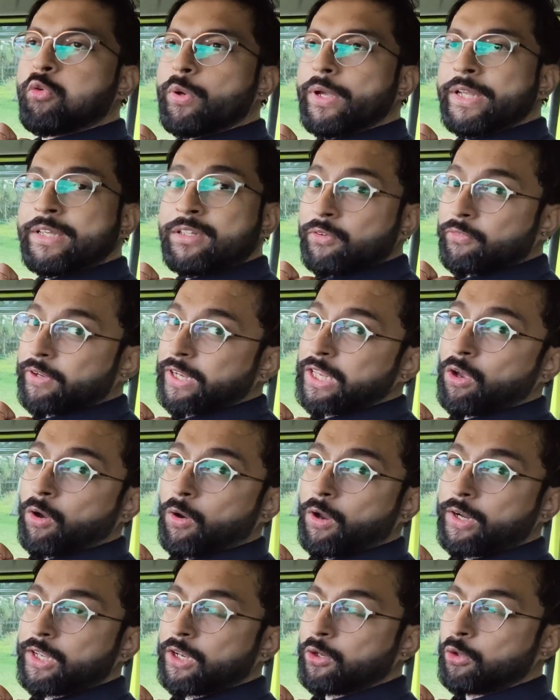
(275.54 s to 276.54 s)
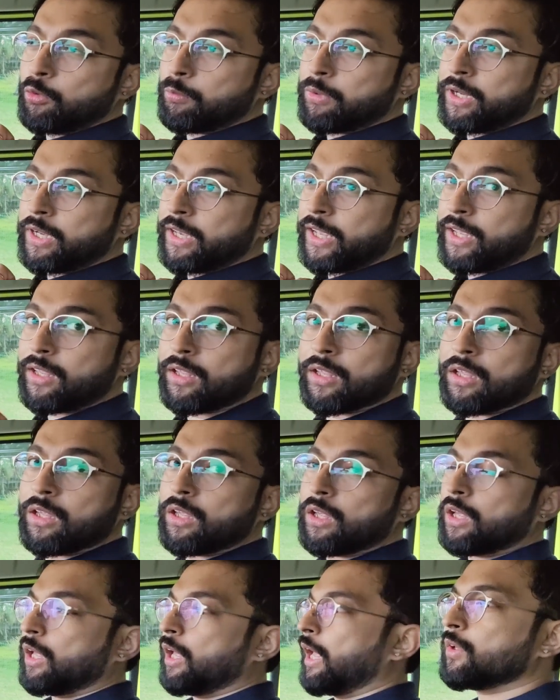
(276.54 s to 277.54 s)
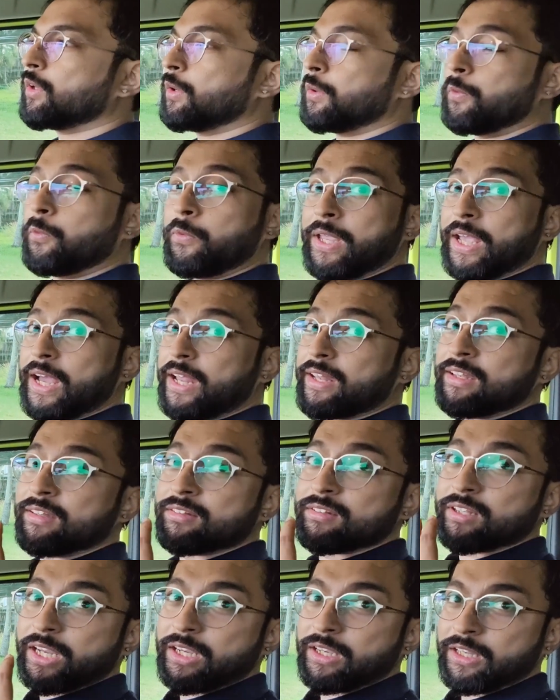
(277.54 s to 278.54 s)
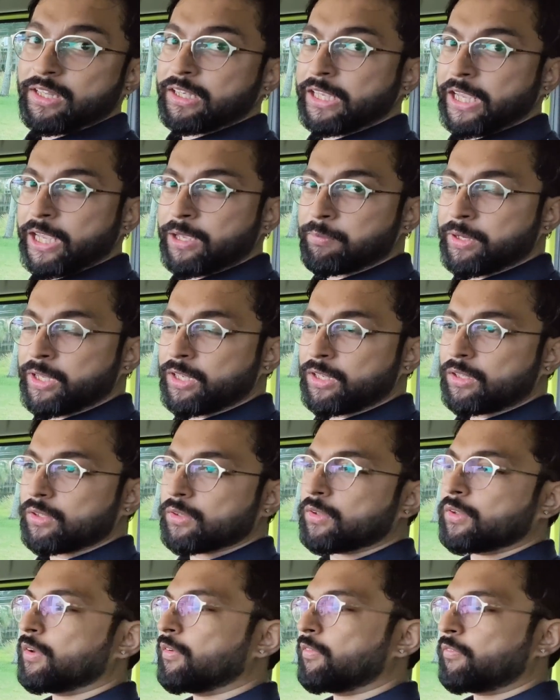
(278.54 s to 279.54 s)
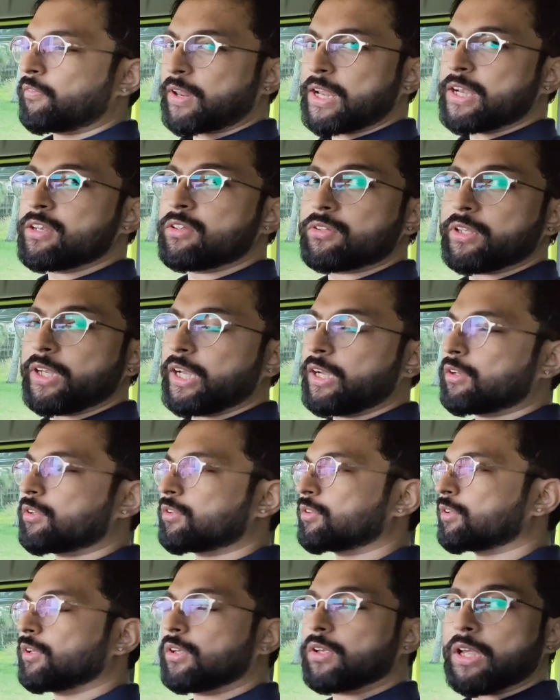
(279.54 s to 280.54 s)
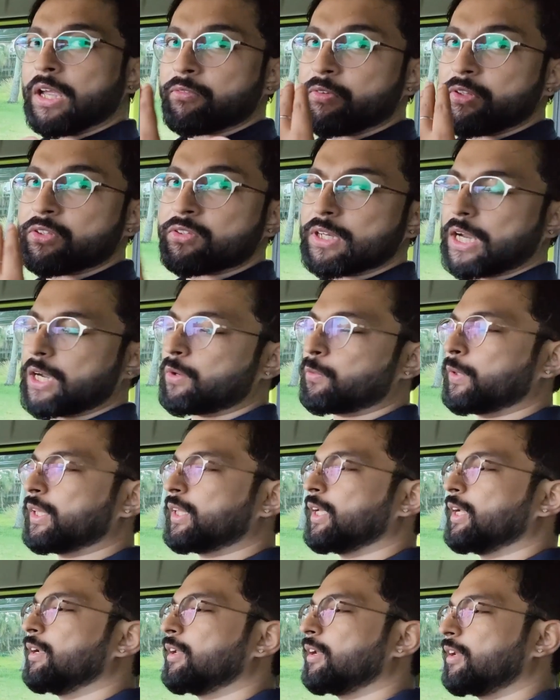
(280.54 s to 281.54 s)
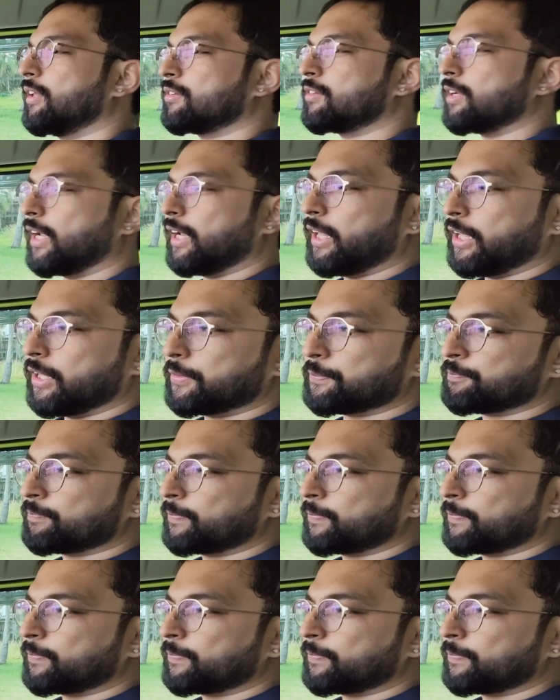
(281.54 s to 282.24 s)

It's a very hot and humid day. We are inside the cabin, front seats, and we start with the interior styling.